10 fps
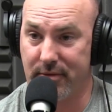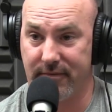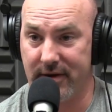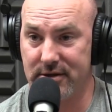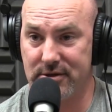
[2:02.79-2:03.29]

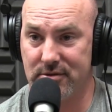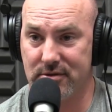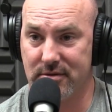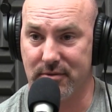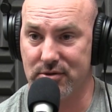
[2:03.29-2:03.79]
professional
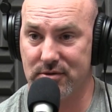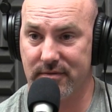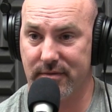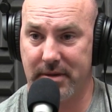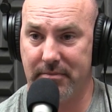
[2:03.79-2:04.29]
commercials
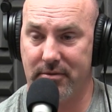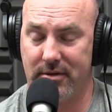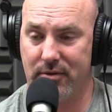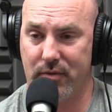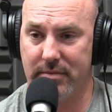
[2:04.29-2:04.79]
for people
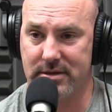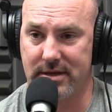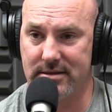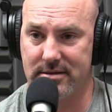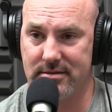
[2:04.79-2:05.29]
on their
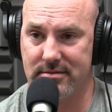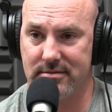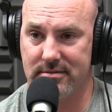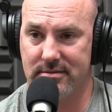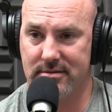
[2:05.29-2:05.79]
websites.
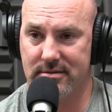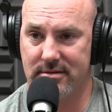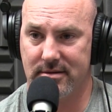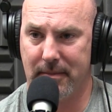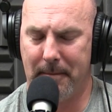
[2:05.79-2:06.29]

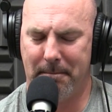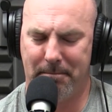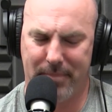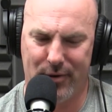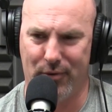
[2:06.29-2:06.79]
Nice.
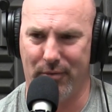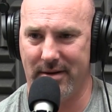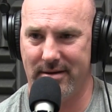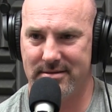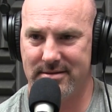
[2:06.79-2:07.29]

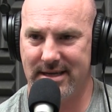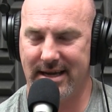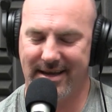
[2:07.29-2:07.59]
Boom. See?